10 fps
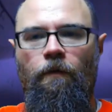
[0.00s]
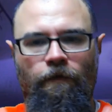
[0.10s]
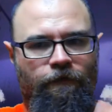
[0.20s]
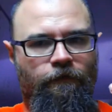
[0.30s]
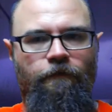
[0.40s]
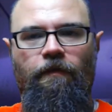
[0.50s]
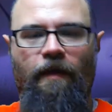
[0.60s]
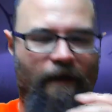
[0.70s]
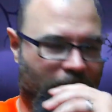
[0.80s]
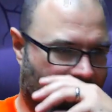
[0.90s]
on two
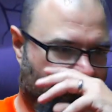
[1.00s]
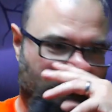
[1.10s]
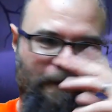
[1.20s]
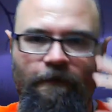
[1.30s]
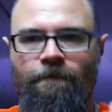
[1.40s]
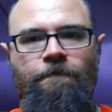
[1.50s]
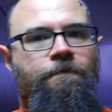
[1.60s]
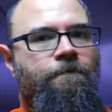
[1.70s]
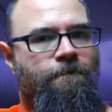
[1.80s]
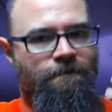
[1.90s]
legs
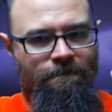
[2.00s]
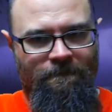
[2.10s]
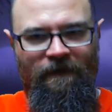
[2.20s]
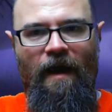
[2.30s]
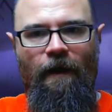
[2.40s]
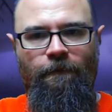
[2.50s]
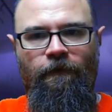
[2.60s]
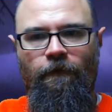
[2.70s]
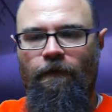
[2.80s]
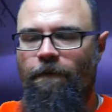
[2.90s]
vibe
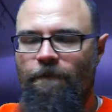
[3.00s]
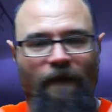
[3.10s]
to it.